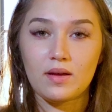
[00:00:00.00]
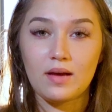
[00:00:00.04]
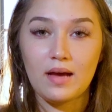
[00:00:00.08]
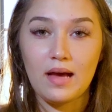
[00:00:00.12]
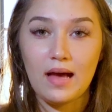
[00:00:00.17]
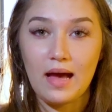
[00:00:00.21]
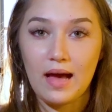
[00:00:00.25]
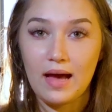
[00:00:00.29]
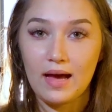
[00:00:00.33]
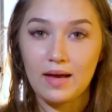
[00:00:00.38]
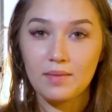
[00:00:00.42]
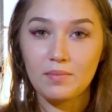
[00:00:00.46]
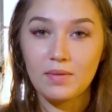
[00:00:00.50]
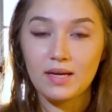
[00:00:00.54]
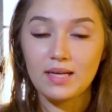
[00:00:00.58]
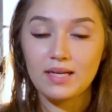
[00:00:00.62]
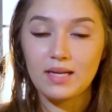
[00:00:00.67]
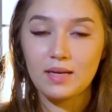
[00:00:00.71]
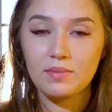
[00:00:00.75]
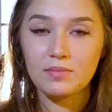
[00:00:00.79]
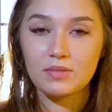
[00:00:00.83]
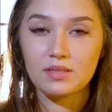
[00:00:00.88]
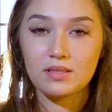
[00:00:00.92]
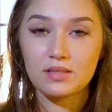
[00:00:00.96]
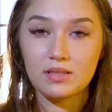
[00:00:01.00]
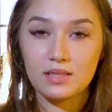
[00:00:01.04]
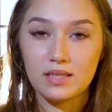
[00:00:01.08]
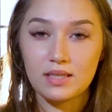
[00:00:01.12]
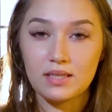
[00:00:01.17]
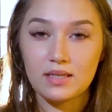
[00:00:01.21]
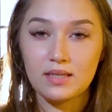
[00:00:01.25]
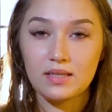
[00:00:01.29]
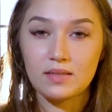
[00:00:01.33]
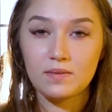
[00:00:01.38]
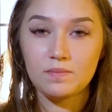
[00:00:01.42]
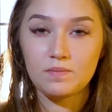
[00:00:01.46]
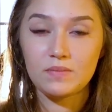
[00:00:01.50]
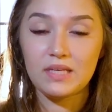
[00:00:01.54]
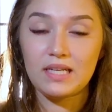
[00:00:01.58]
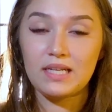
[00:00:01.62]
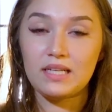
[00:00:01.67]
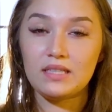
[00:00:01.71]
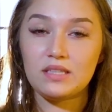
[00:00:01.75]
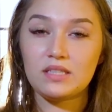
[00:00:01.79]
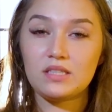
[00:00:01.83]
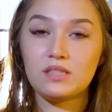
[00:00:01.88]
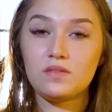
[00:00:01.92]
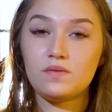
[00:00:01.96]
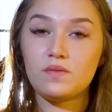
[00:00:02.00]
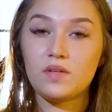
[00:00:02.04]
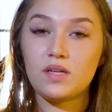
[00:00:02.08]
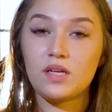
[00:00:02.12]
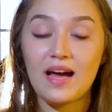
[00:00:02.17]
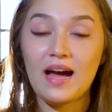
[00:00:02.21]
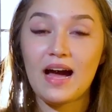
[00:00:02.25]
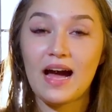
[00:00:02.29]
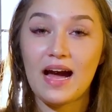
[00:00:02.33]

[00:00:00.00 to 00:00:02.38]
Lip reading: Hi, my name is Leah, and in this video,